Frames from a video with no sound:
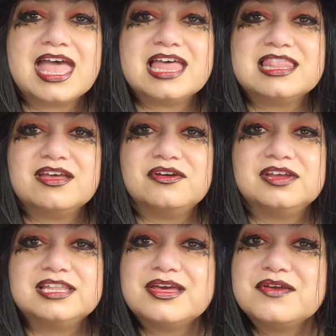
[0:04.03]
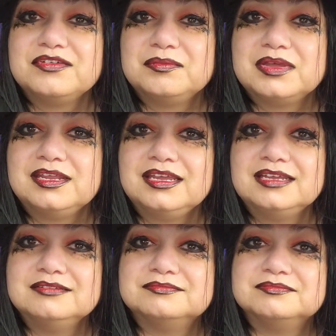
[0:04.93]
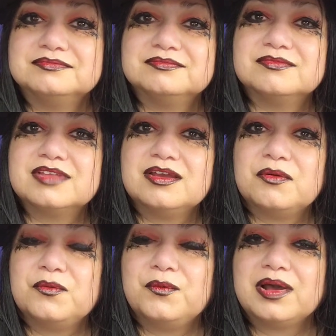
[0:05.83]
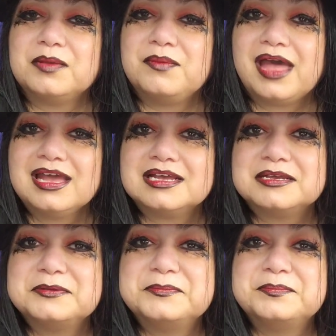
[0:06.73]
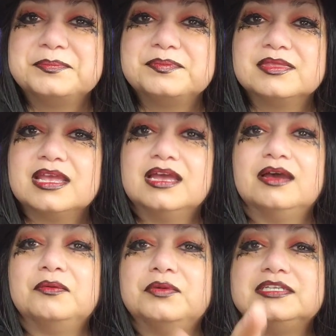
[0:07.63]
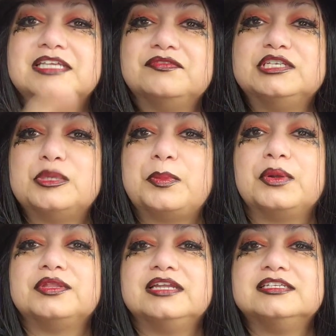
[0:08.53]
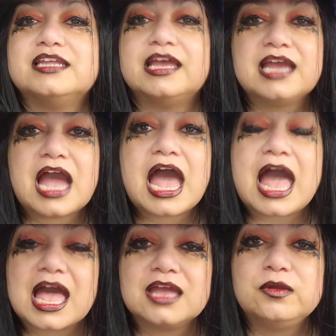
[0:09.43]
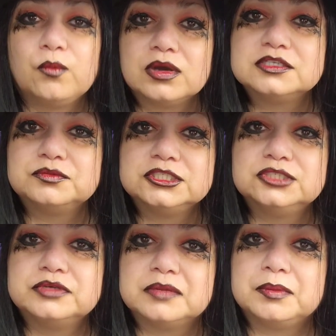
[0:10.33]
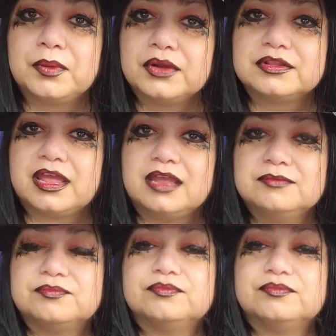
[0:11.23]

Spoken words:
Hello, hello, everybody. Welcome back. I want to say if it's your birthday today, I want to wish you a happy birthday.